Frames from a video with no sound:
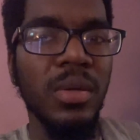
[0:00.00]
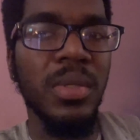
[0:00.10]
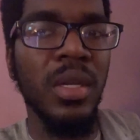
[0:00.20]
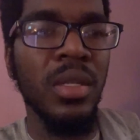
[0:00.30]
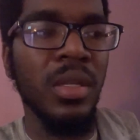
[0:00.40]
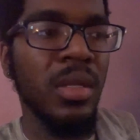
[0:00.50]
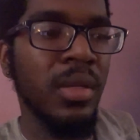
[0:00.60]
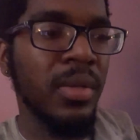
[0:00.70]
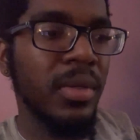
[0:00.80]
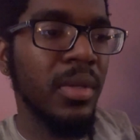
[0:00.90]
You know what I'm
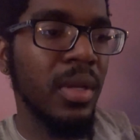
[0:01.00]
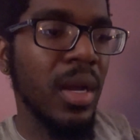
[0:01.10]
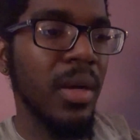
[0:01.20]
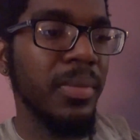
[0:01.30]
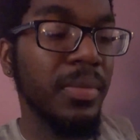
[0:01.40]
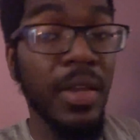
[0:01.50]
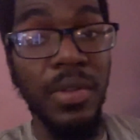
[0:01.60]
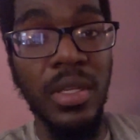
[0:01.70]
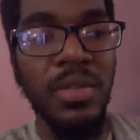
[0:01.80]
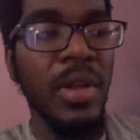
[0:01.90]
saying?
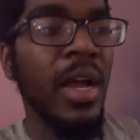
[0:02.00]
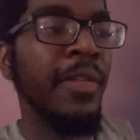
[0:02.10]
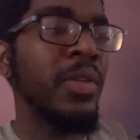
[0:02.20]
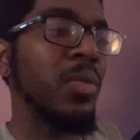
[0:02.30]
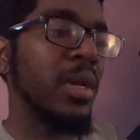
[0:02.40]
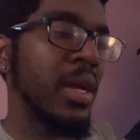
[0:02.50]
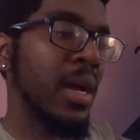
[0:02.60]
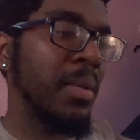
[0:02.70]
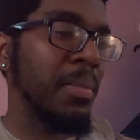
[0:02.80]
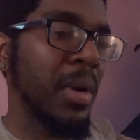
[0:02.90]
Thankfully he survived and
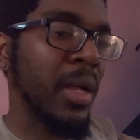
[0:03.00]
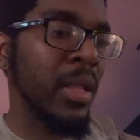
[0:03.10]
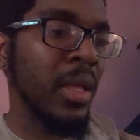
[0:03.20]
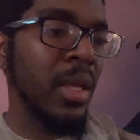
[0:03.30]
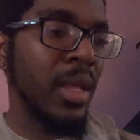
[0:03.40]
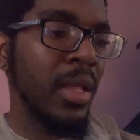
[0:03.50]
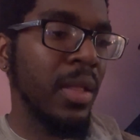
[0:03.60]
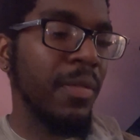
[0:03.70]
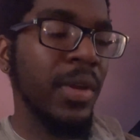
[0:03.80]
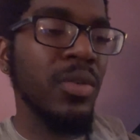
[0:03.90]
whatnot, but
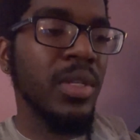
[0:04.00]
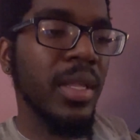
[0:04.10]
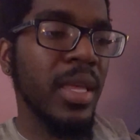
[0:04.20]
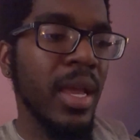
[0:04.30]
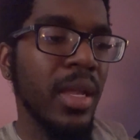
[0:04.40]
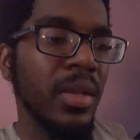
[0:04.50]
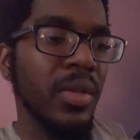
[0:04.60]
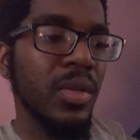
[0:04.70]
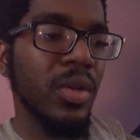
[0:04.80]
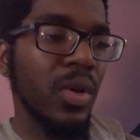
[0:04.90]
videos like that